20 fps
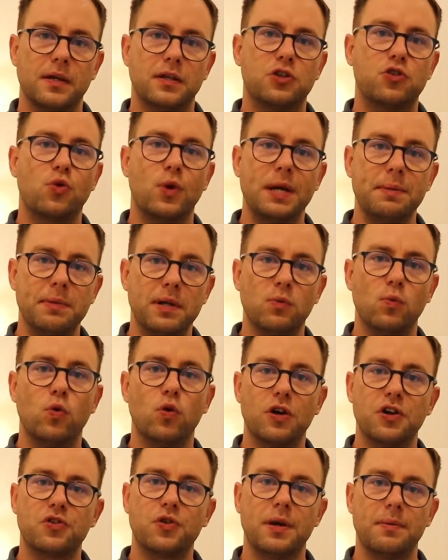treatment,
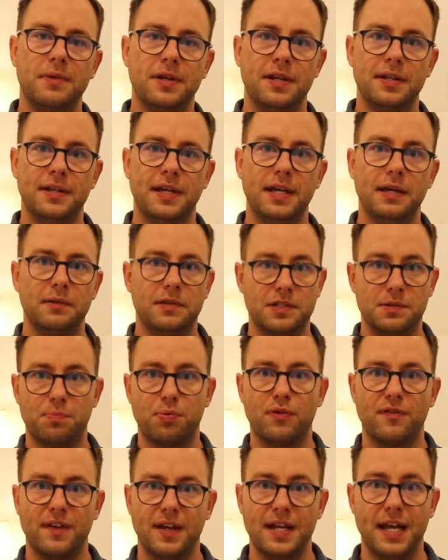water treatment in there to
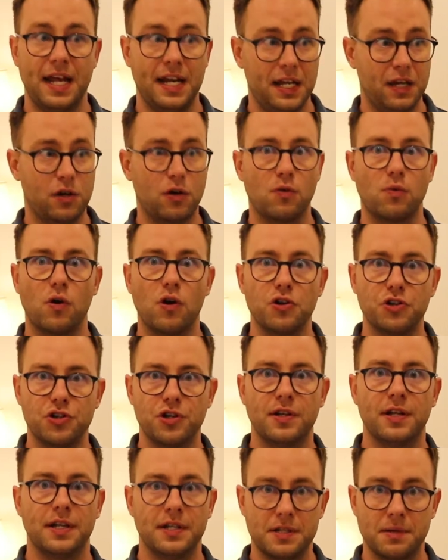prevent any
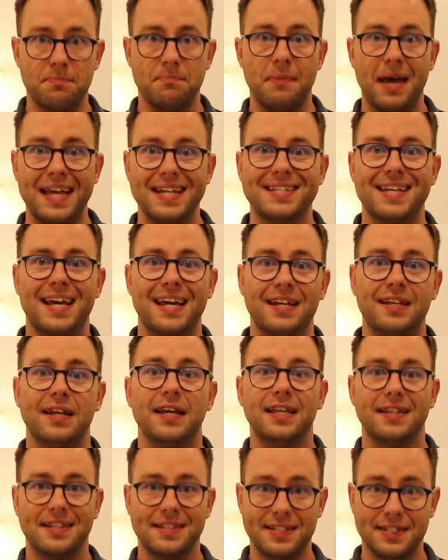corrosion and to
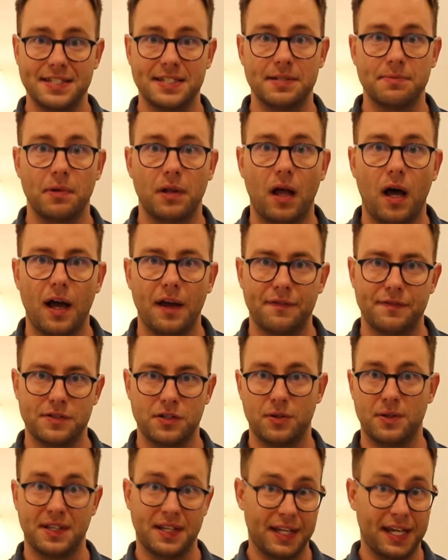maintain the system alive.
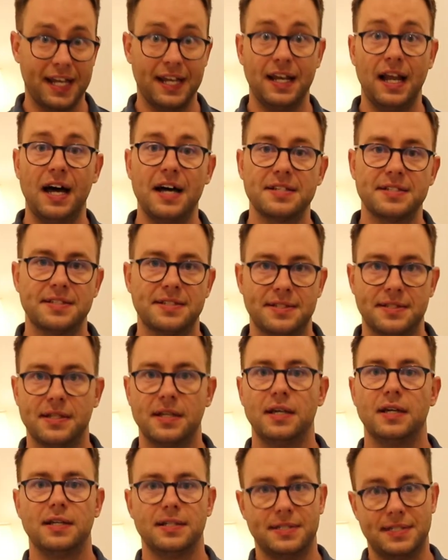So it
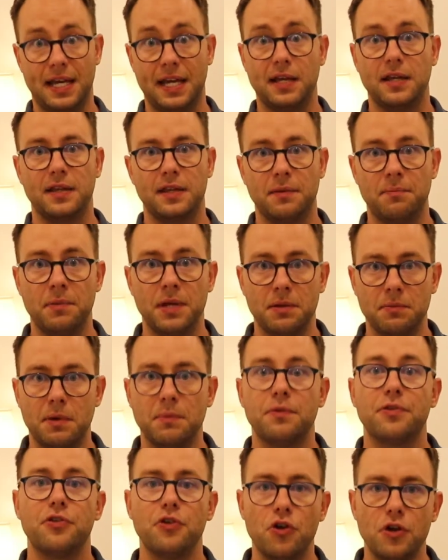lasts, say, the
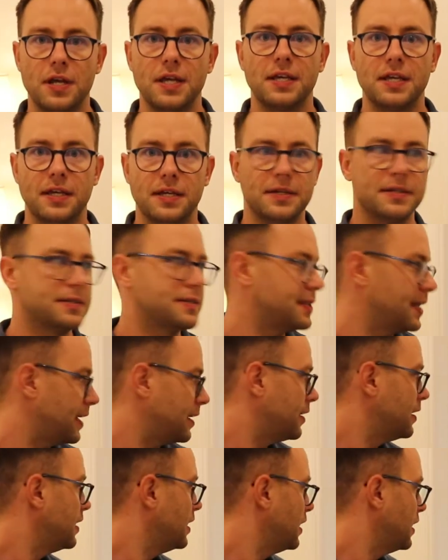minimum 30 years
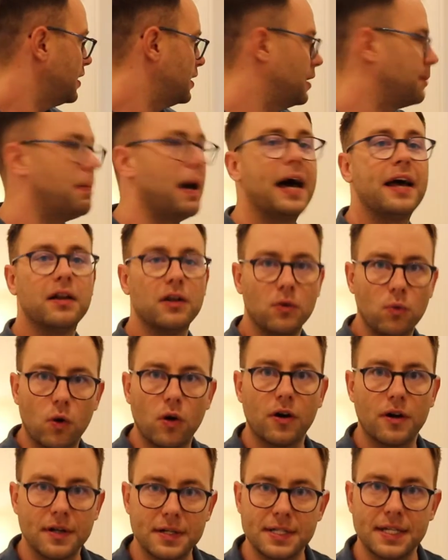that the panel
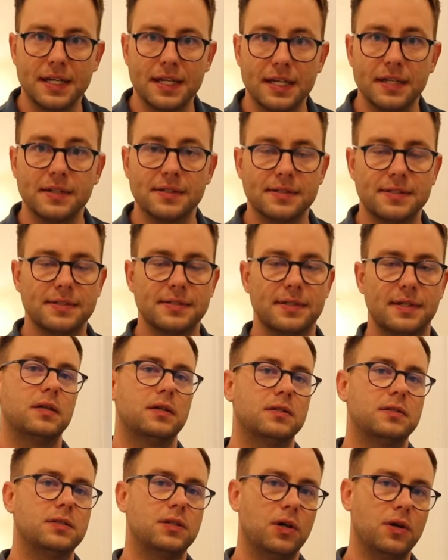warranty is.
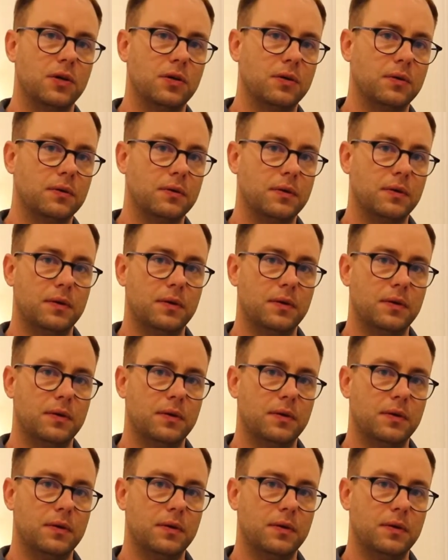So